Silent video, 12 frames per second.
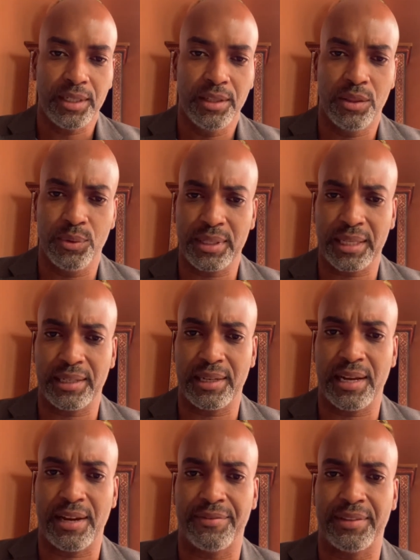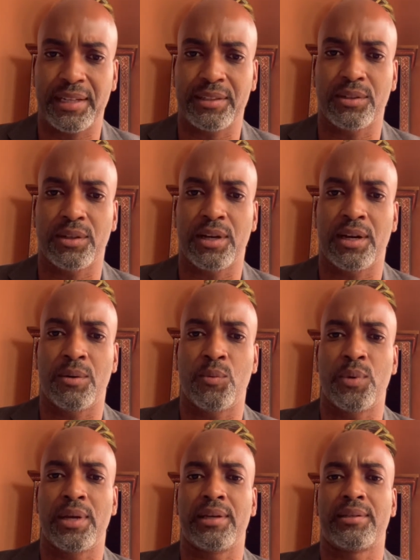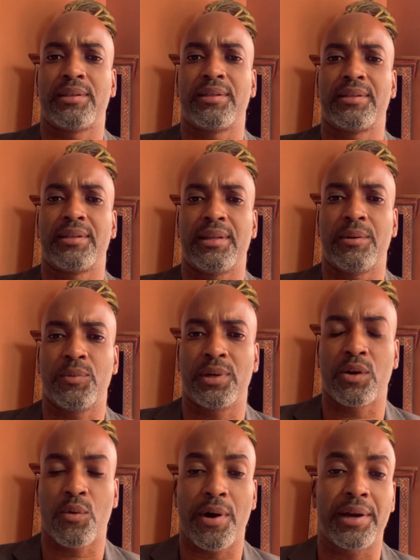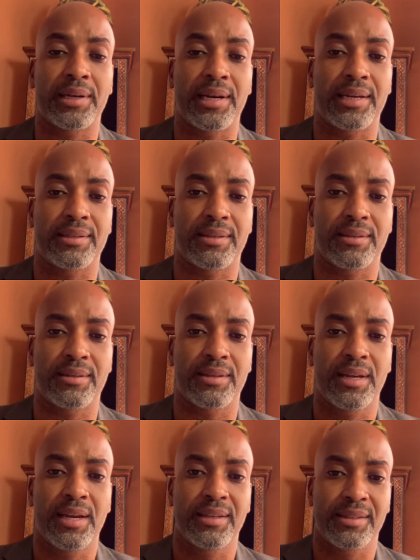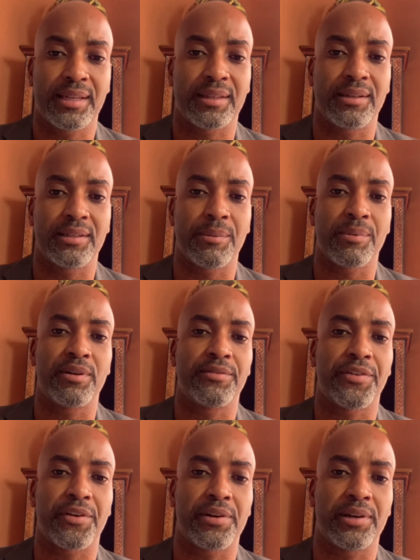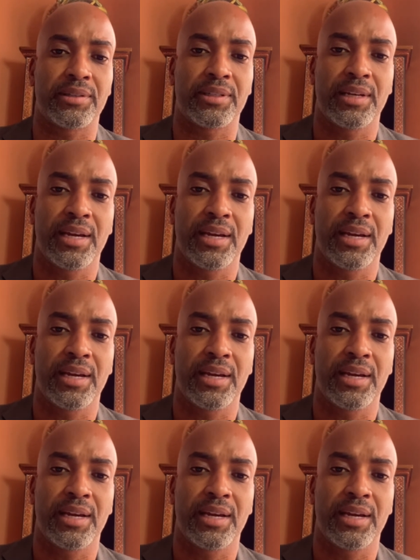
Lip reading: Those that didn't have that, we assisted them with acquiring the license, setting it up, configuring it,